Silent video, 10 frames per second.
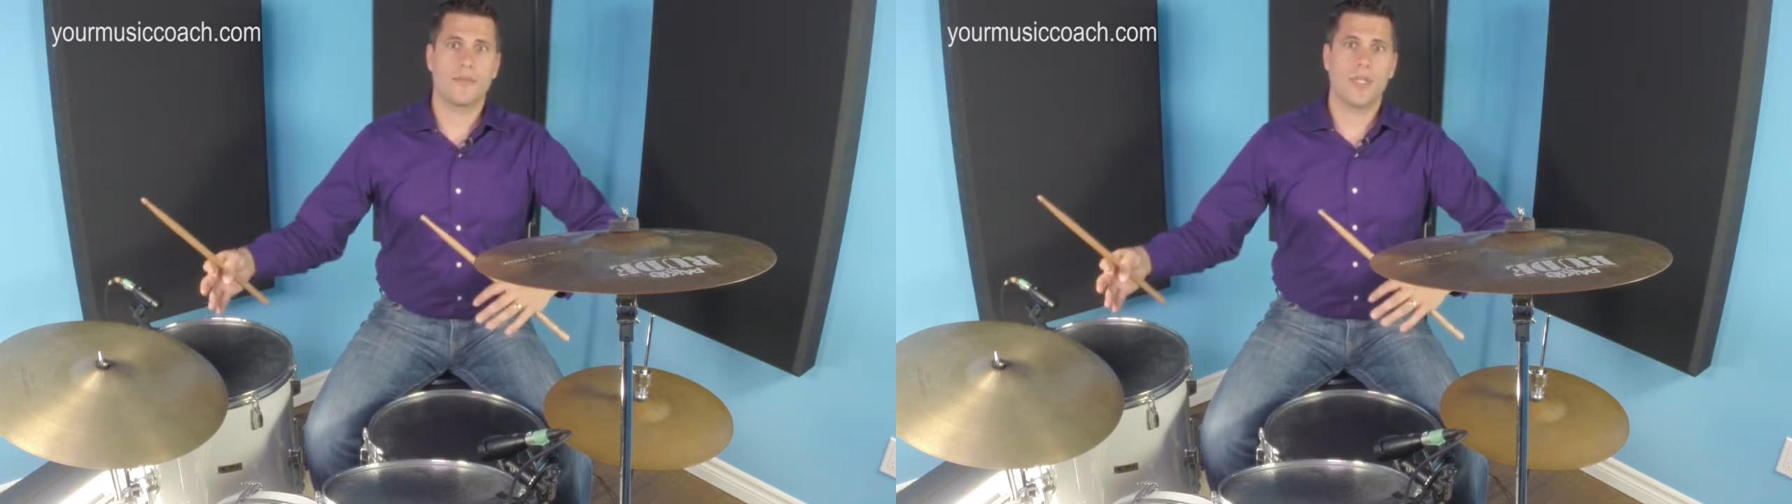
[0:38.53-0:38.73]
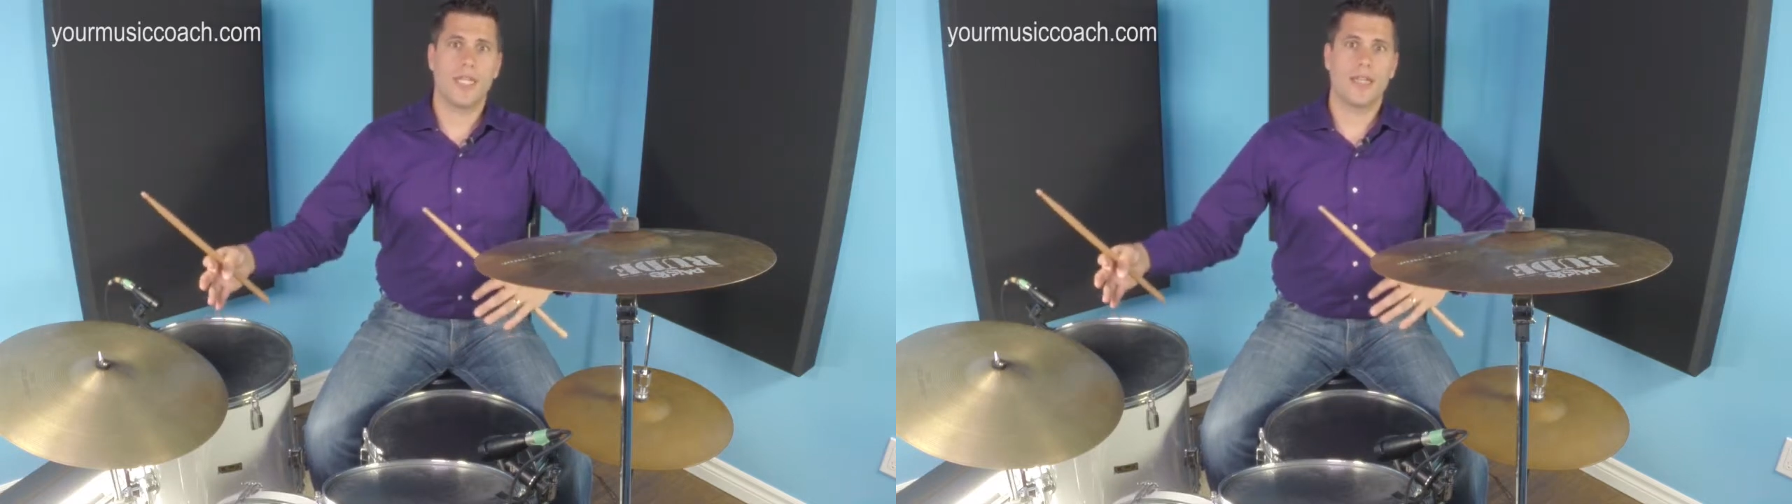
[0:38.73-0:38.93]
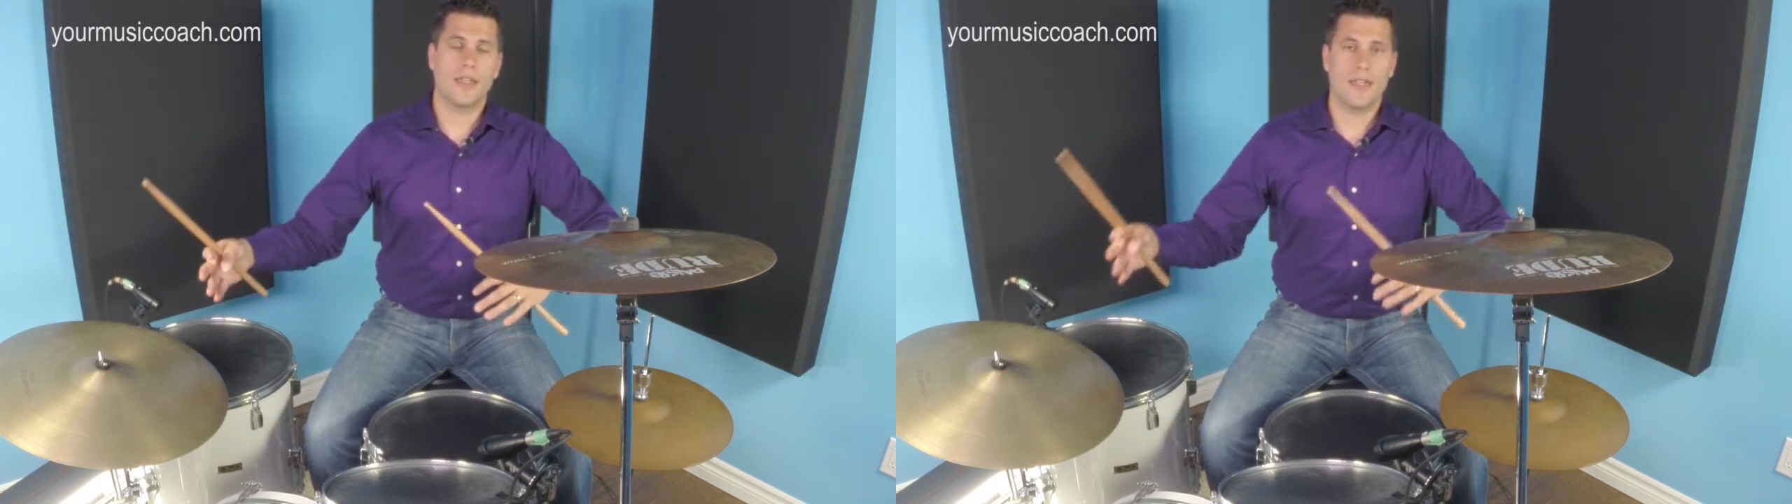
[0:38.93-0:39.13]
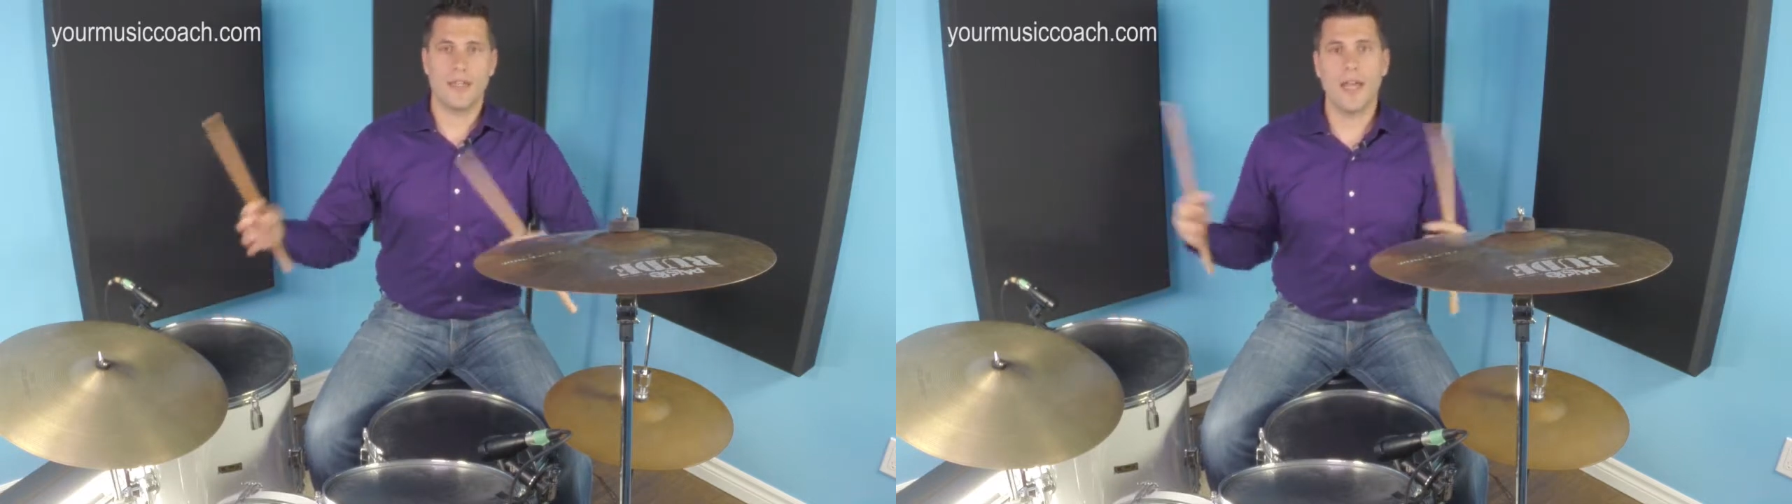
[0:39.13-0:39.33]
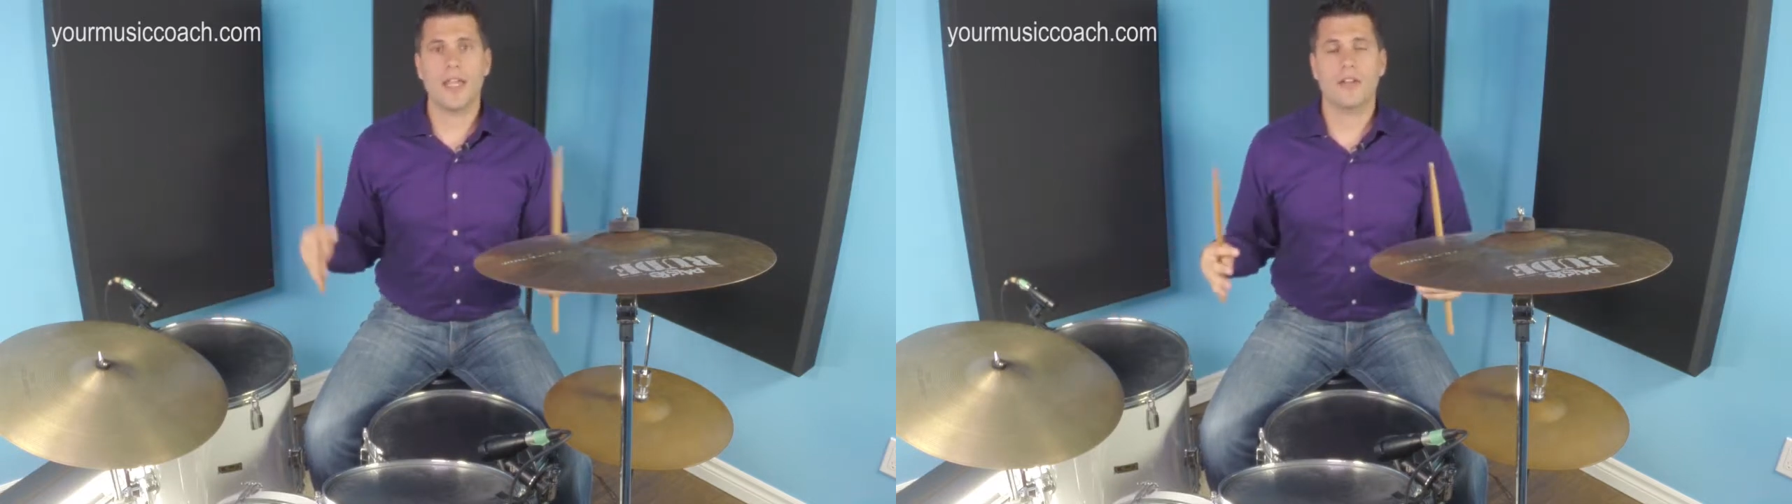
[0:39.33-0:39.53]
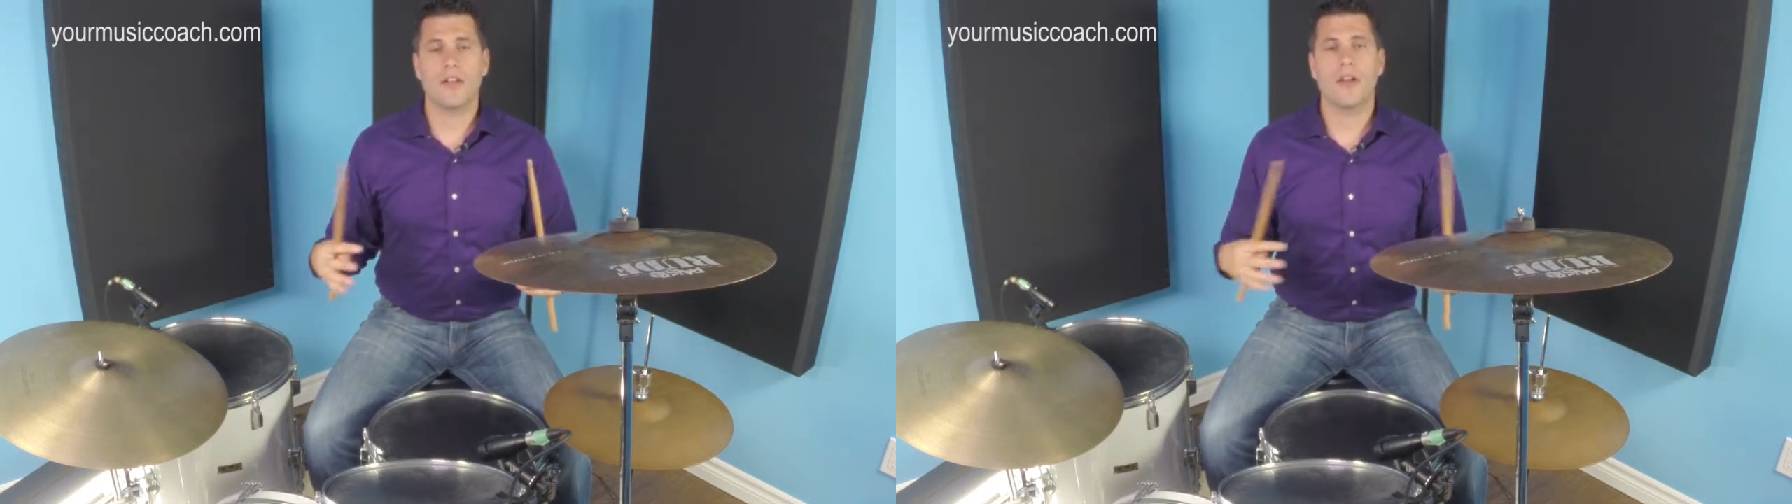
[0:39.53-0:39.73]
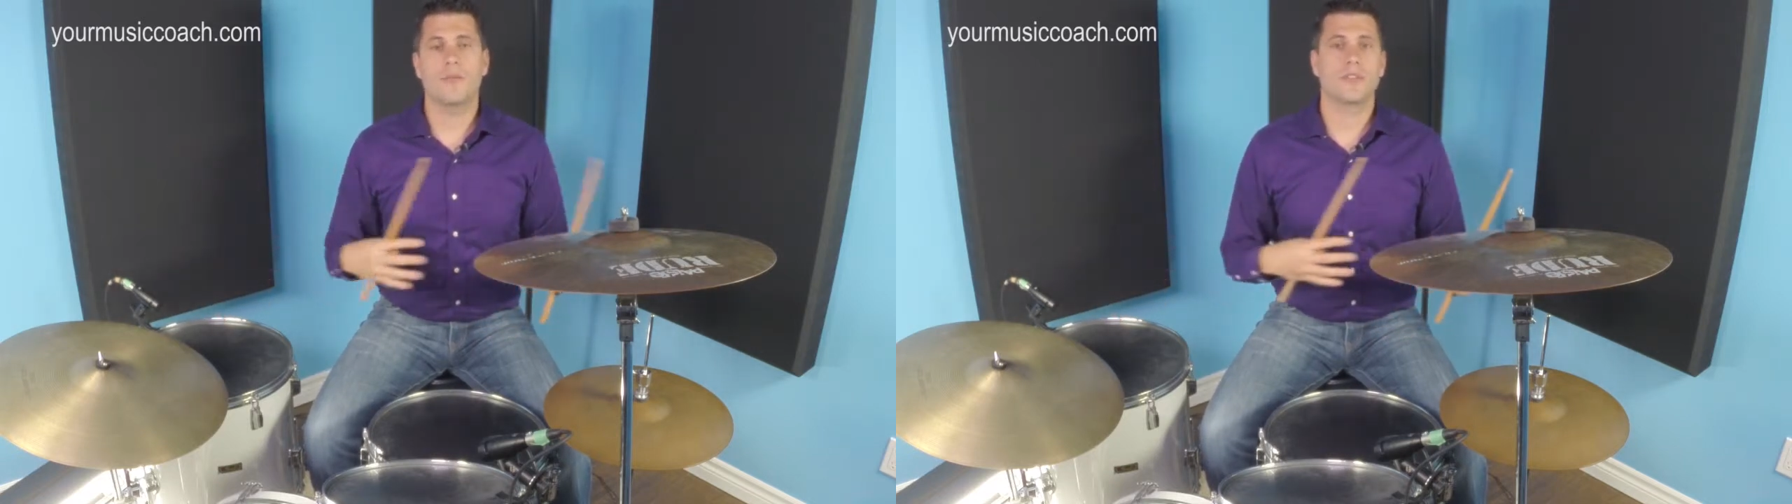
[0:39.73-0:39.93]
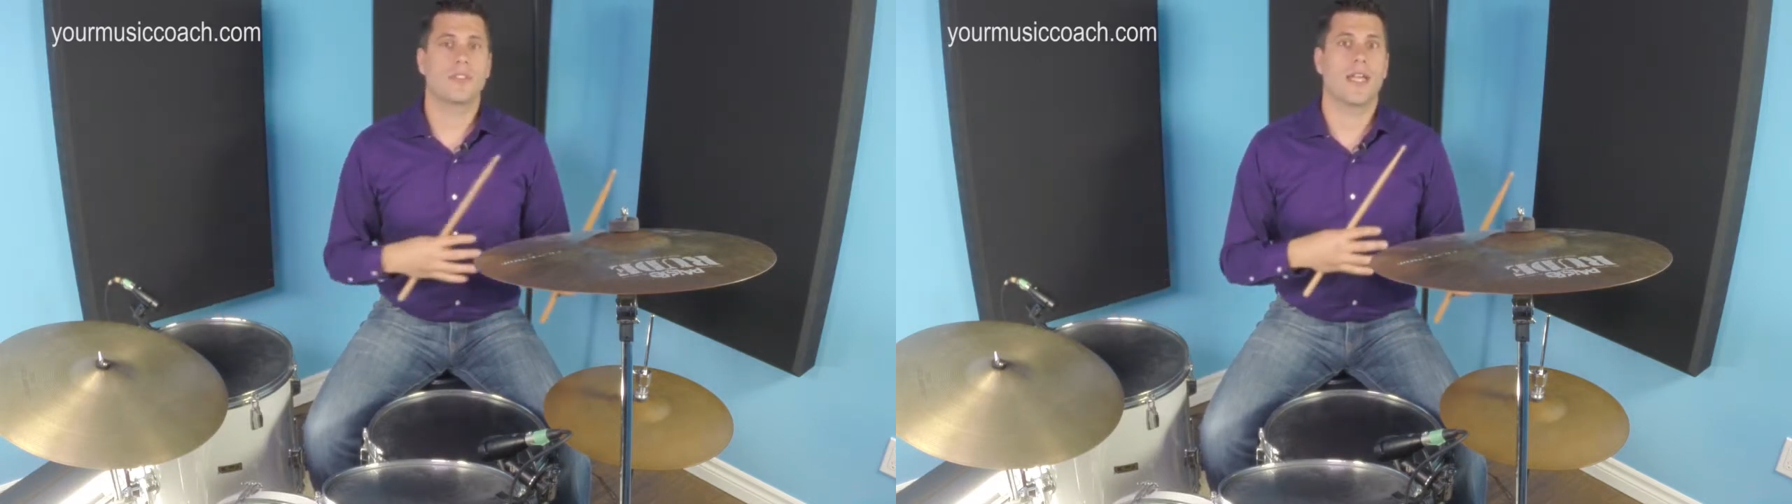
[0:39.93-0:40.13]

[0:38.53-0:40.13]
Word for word: being in nightclubs